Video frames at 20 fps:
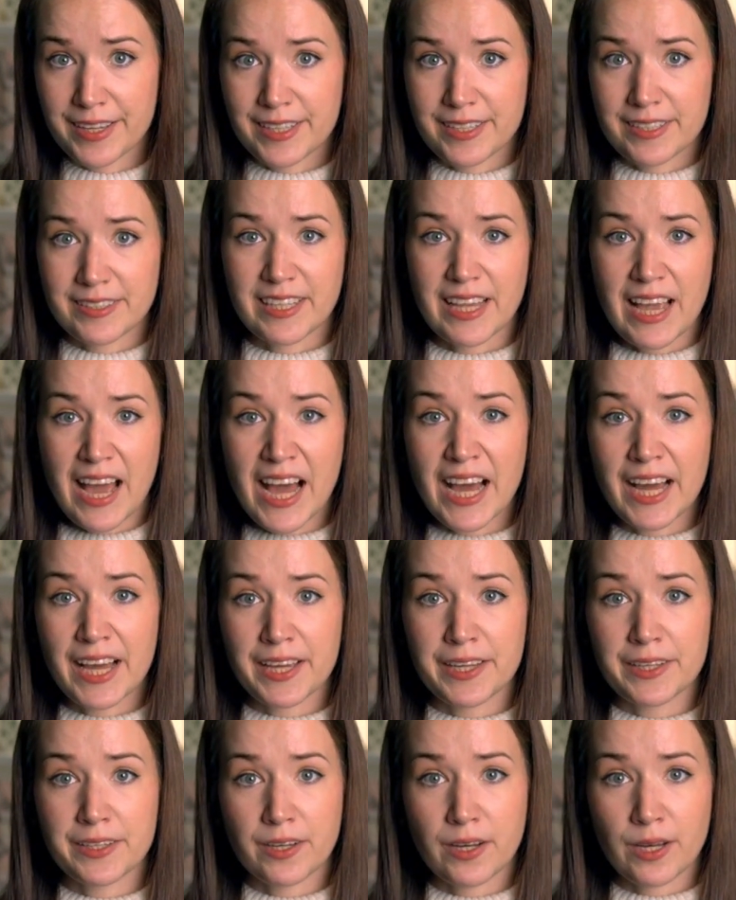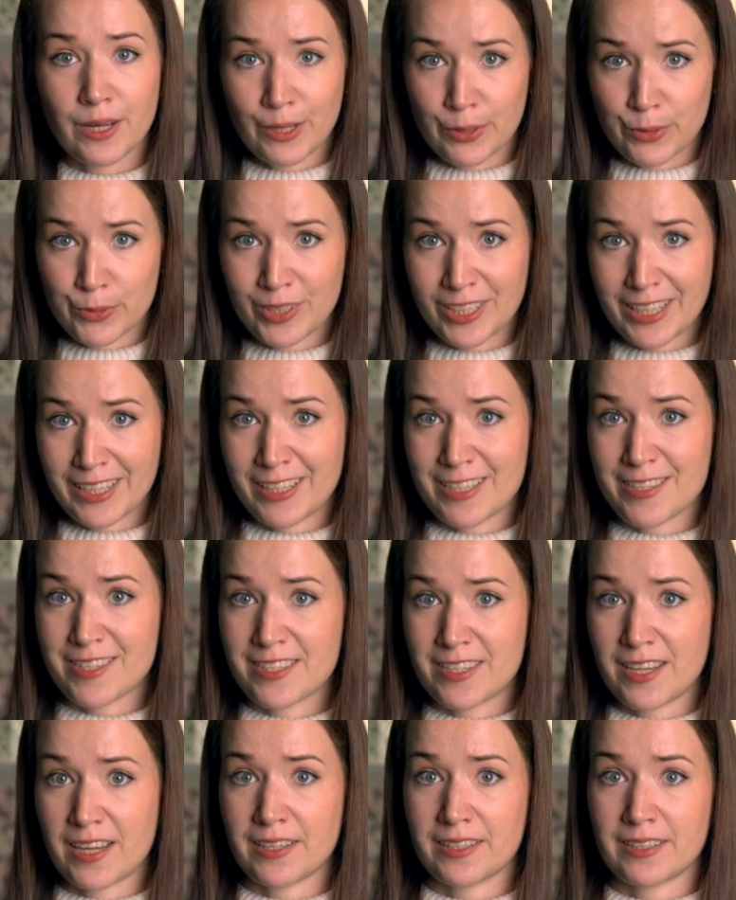The eye, alone in its
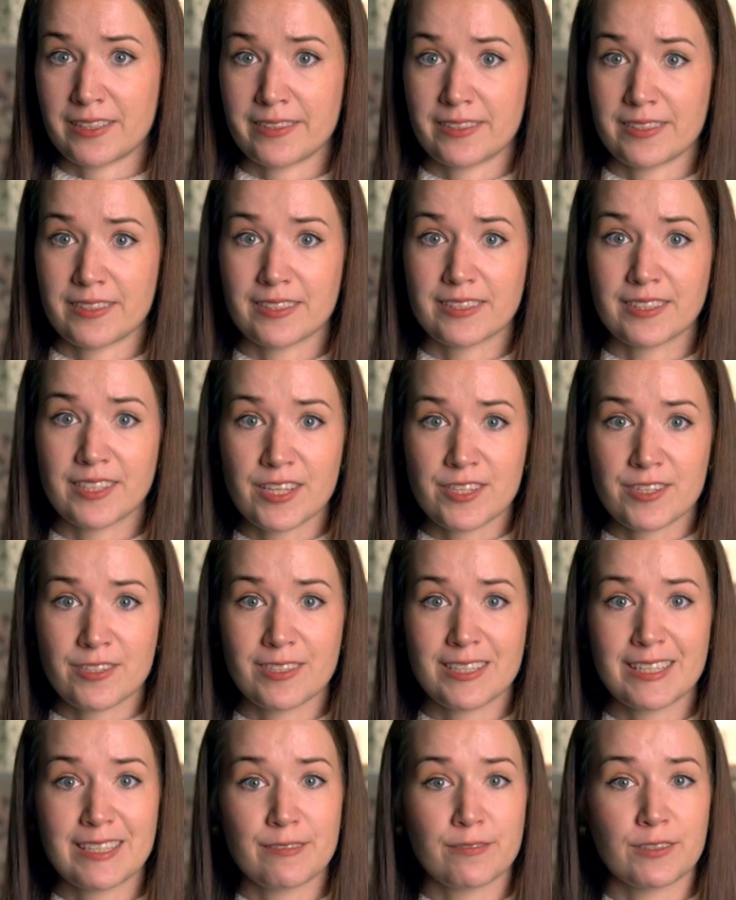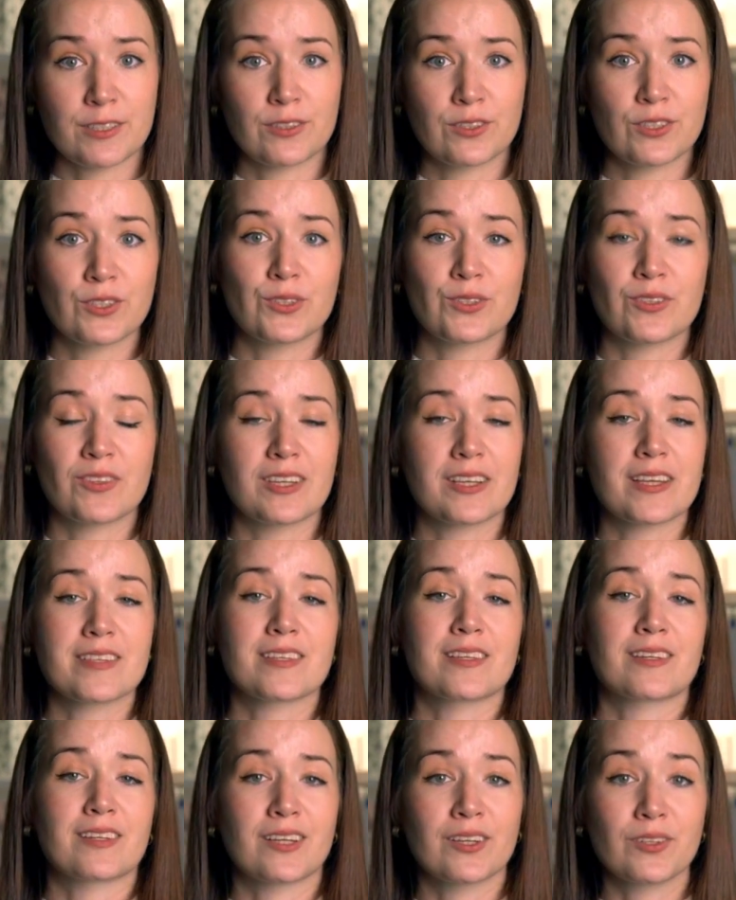socket, doesn't even know there is
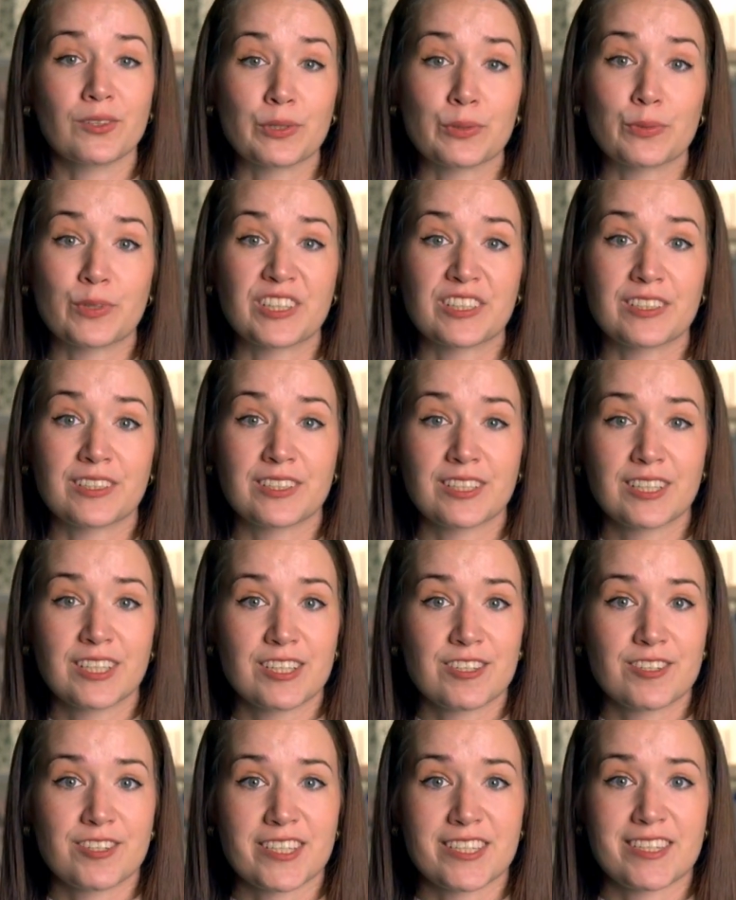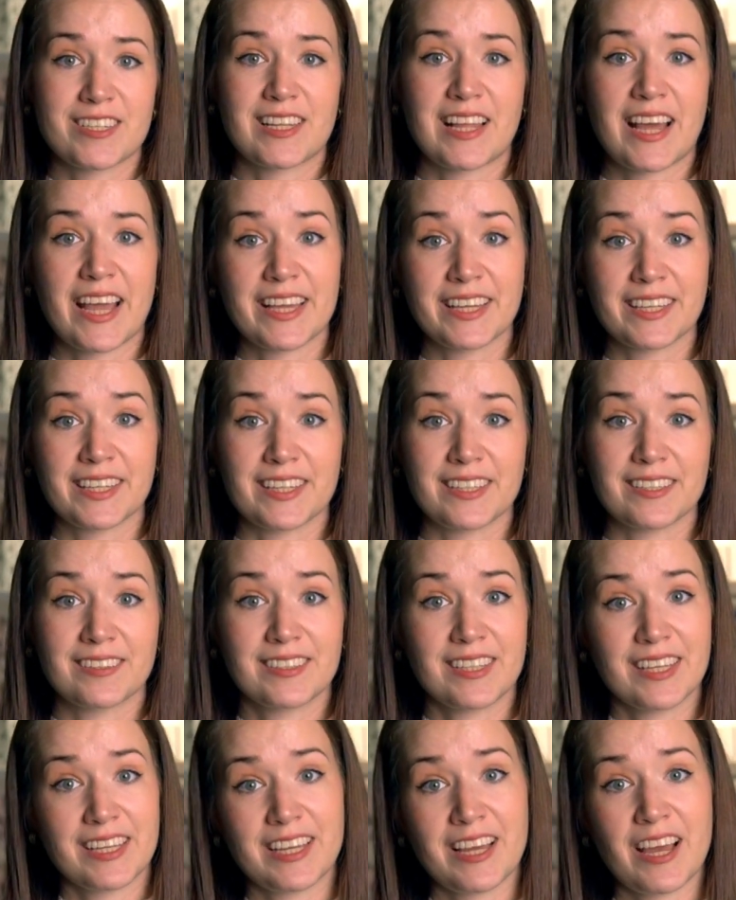another one, just like it,
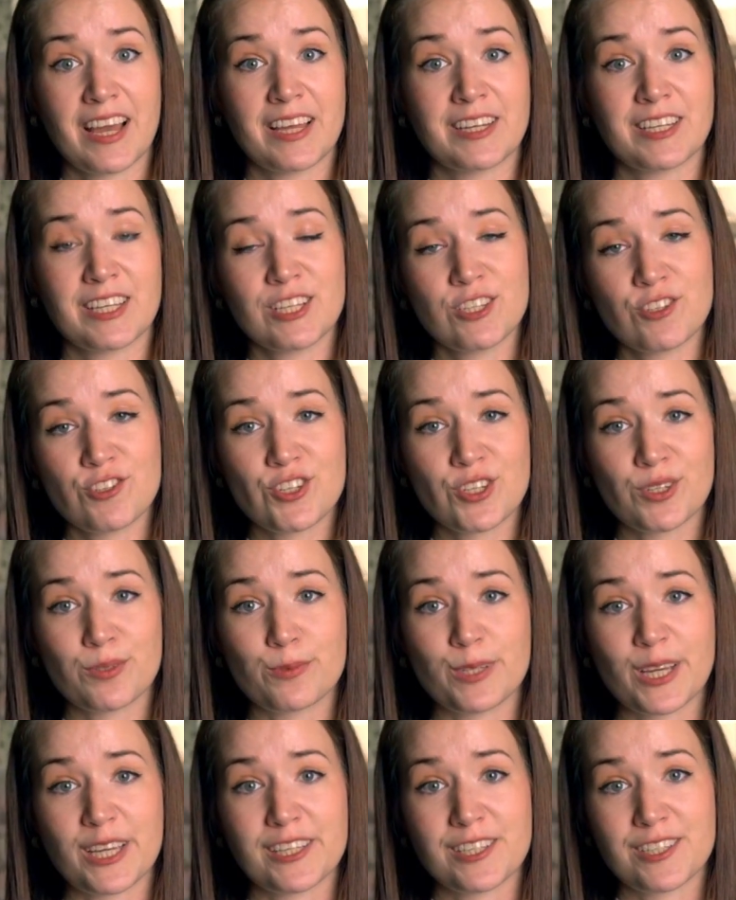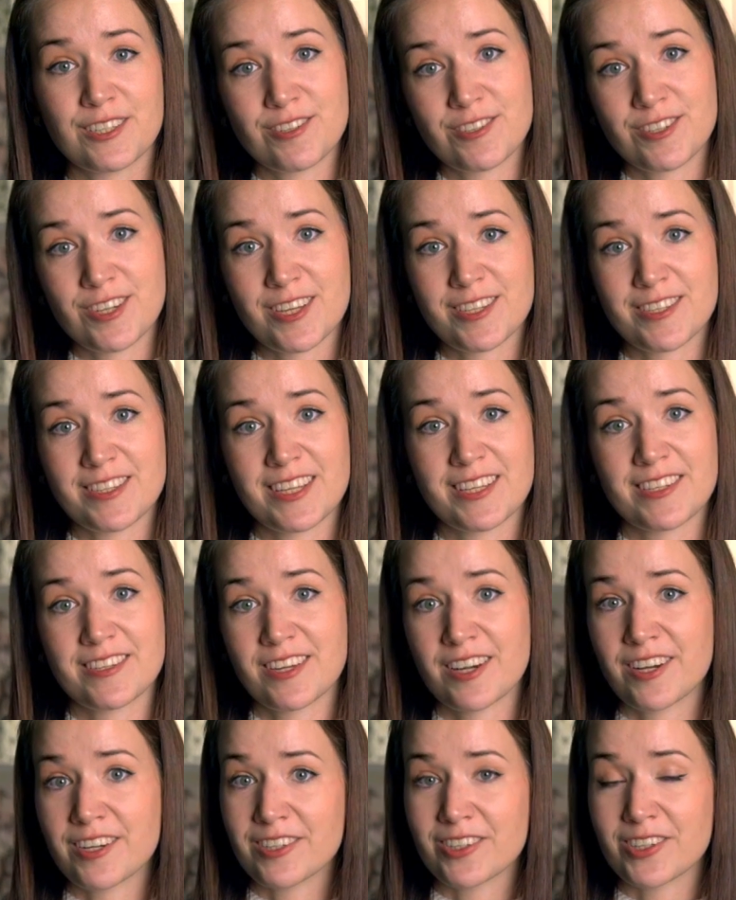an inch away, just as
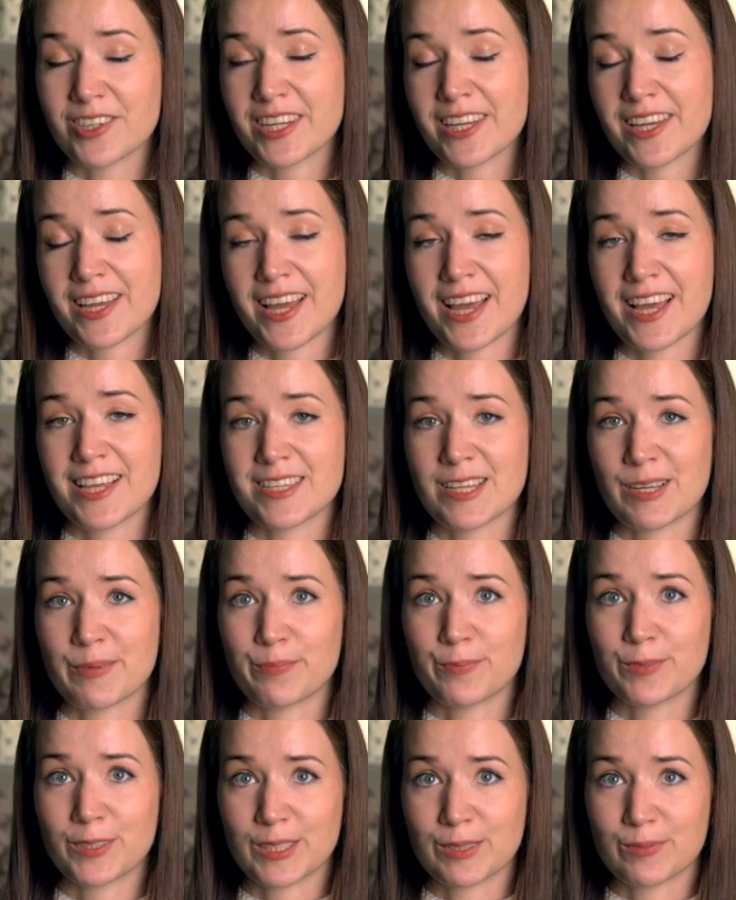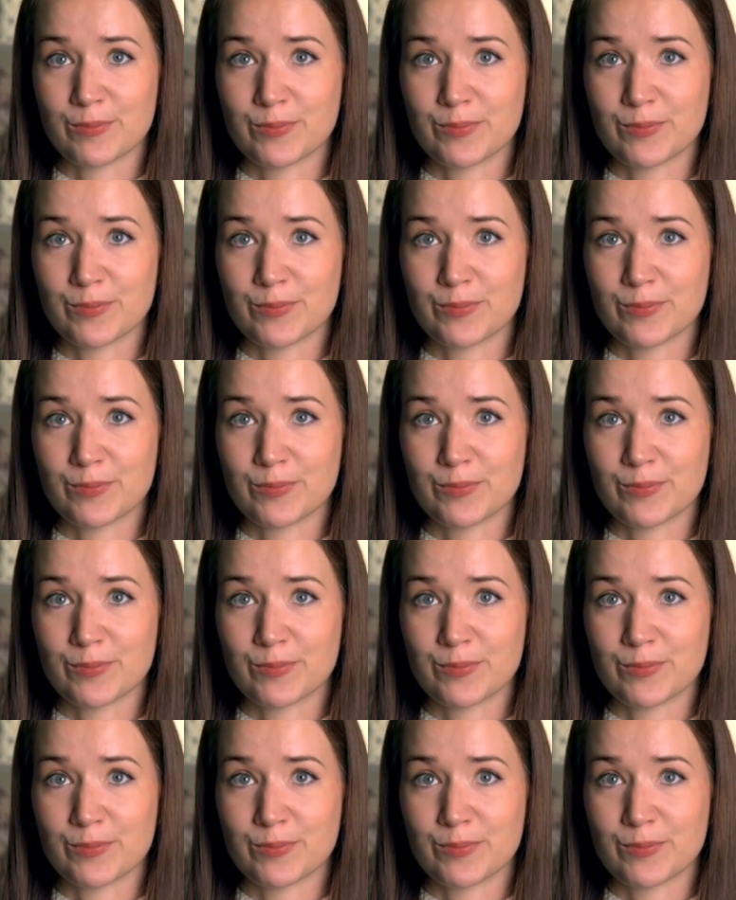hungry as empty.